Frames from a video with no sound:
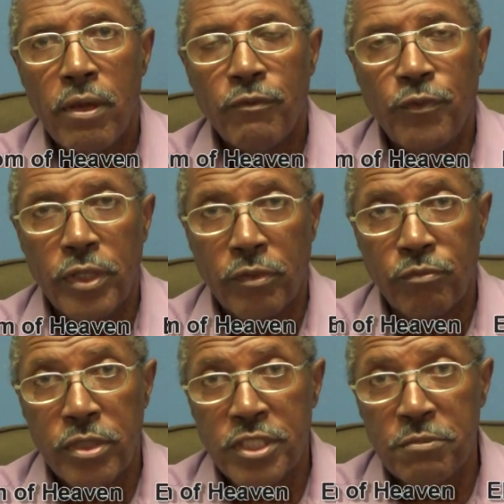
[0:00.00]
for
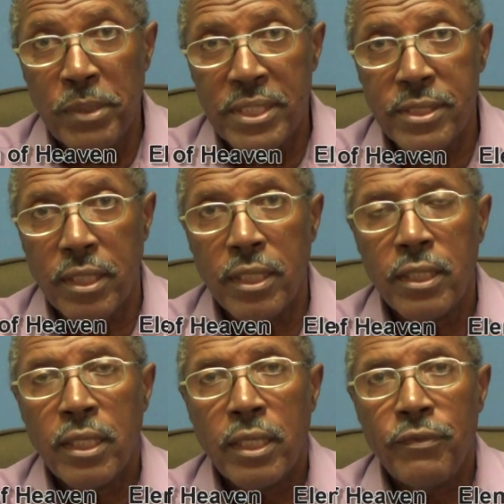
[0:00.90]
the Smitska,
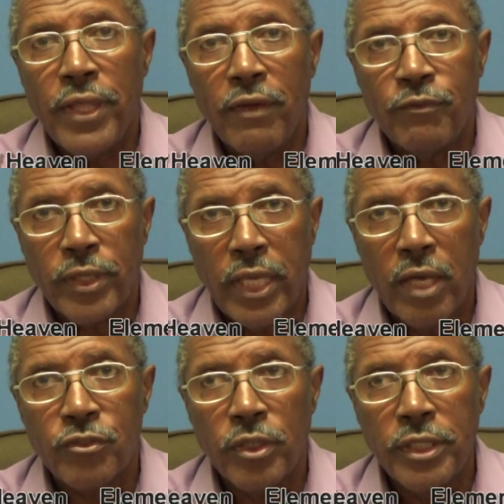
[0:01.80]
that for
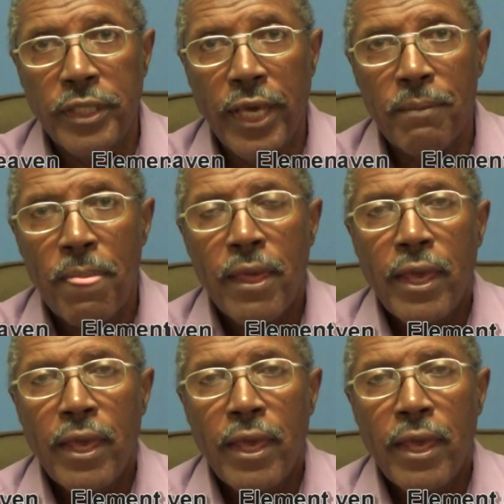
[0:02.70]
counseling debt.